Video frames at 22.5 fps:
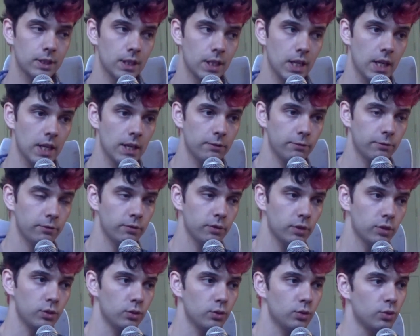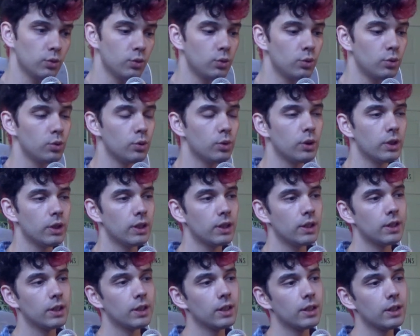If you
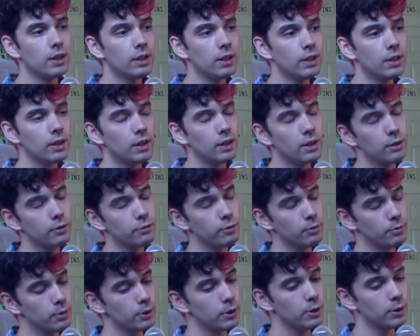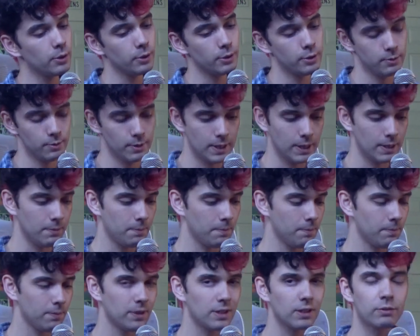are familiar with me,
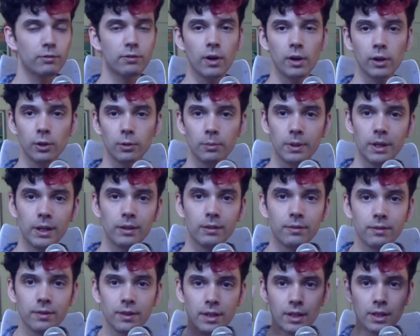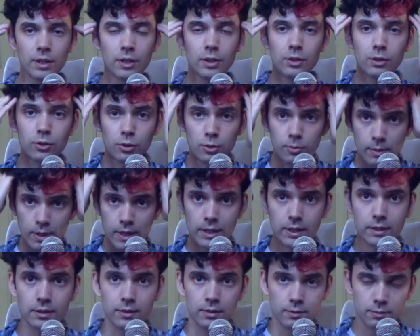you follow me, you
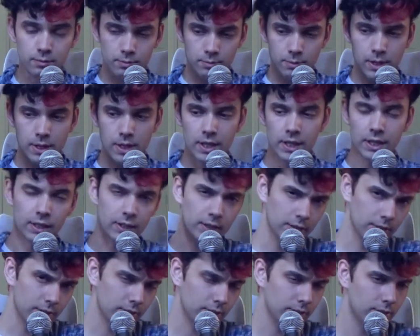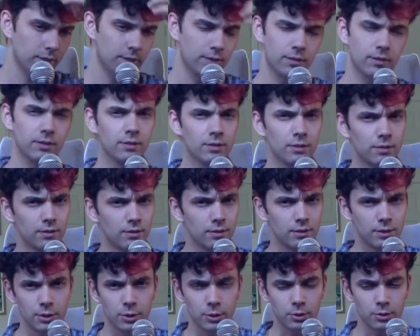might be like,
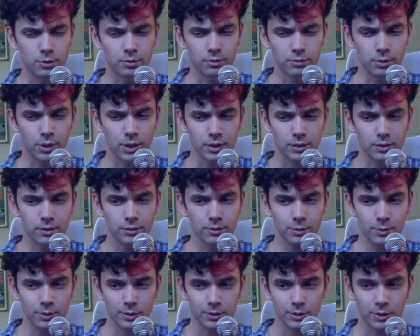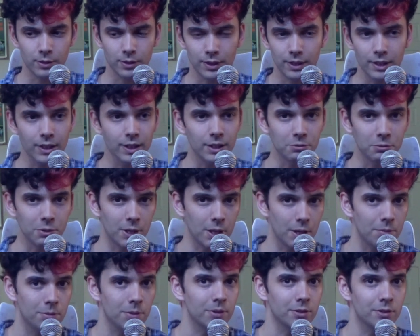dude, what's going on? What
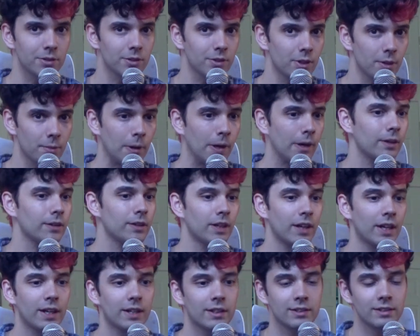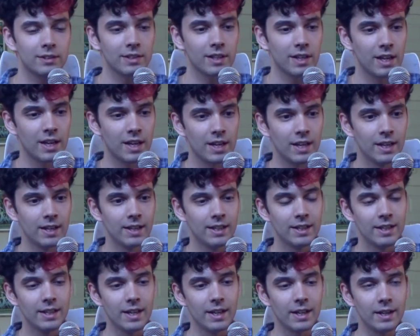happened to the podcast?
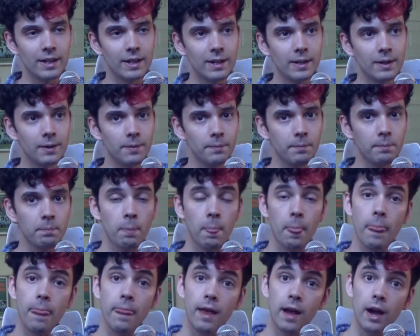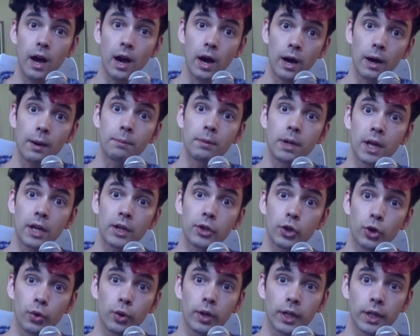I'm not
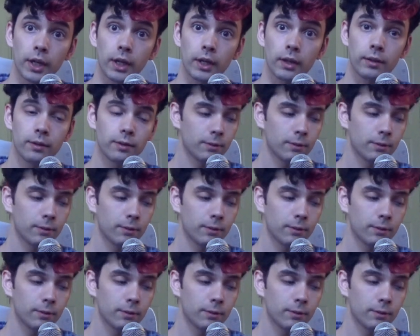doing it.